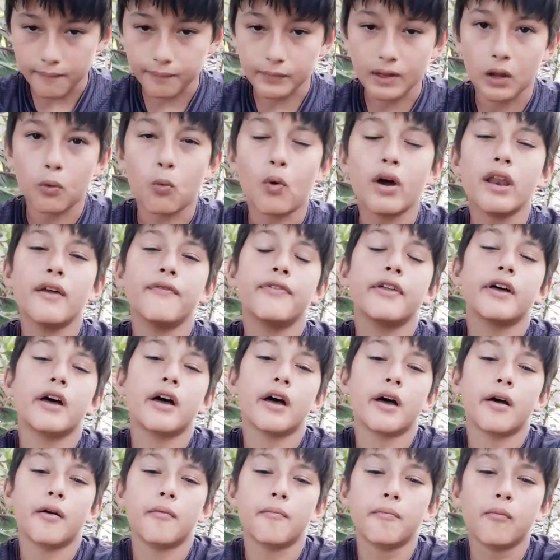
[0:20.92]
one of
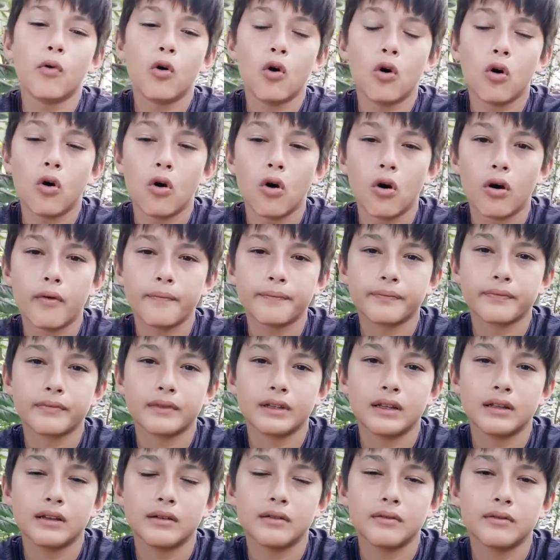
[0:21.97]
the more
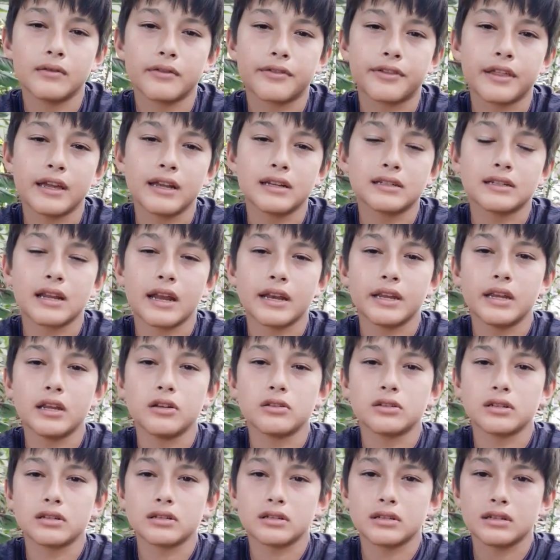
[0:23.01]
things that
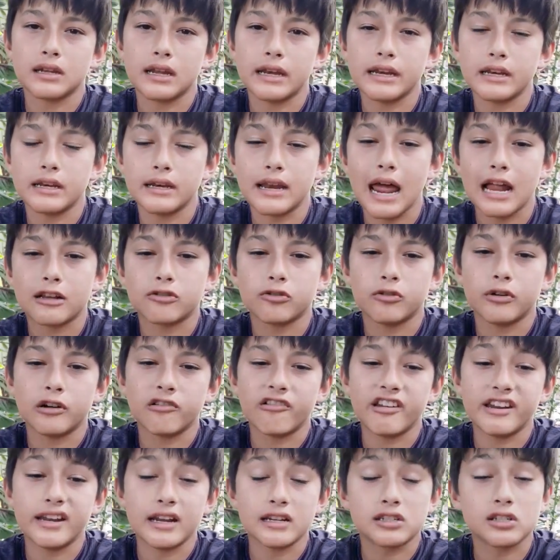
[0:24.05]
uses natural
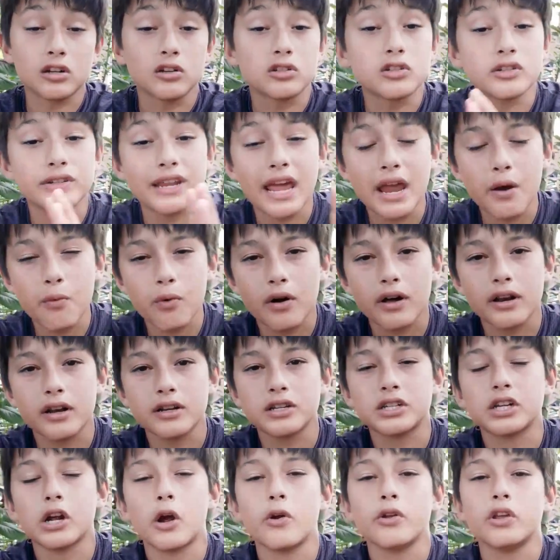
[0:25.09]
ingredients. So today we're going to
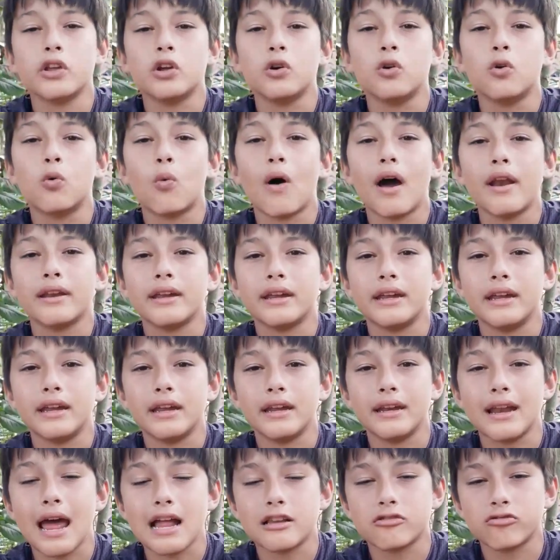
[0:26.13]
show you what
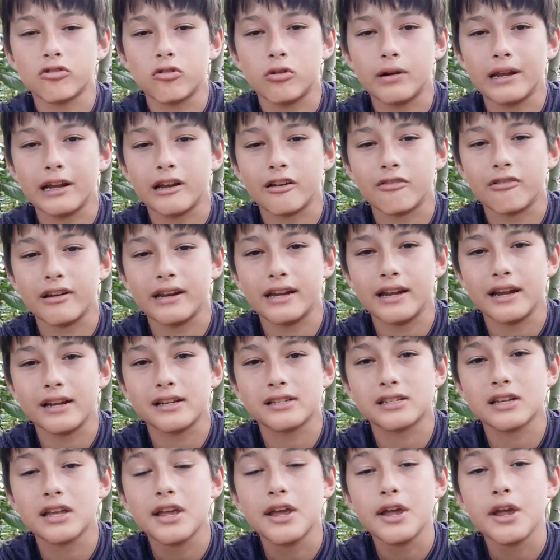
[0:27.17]
natural
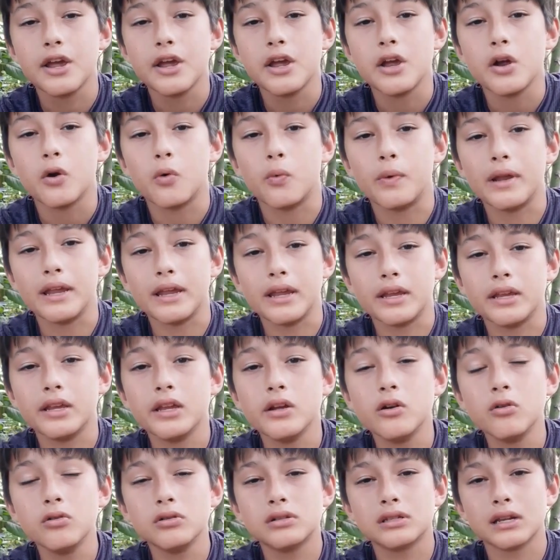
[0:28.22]
ingredients we
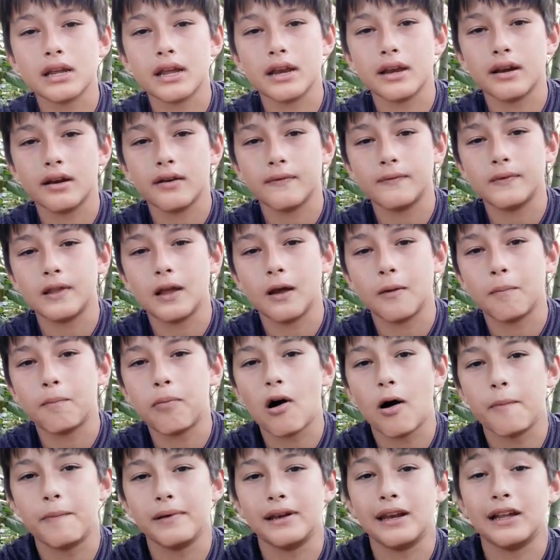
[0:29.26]
use in the
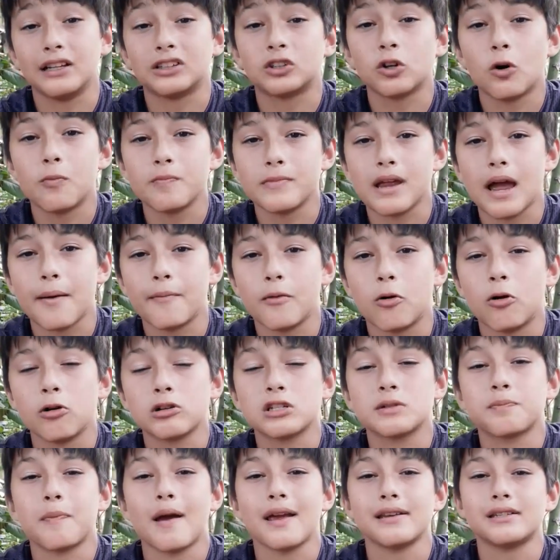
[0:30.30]
popular tom yum or
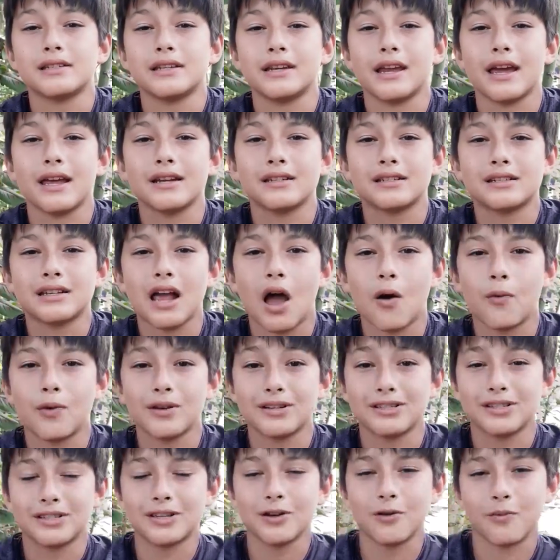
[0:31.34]
spicy and sour
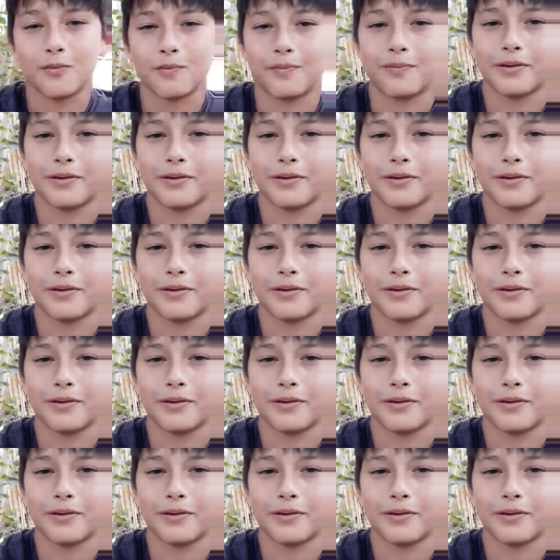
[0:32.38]
soup.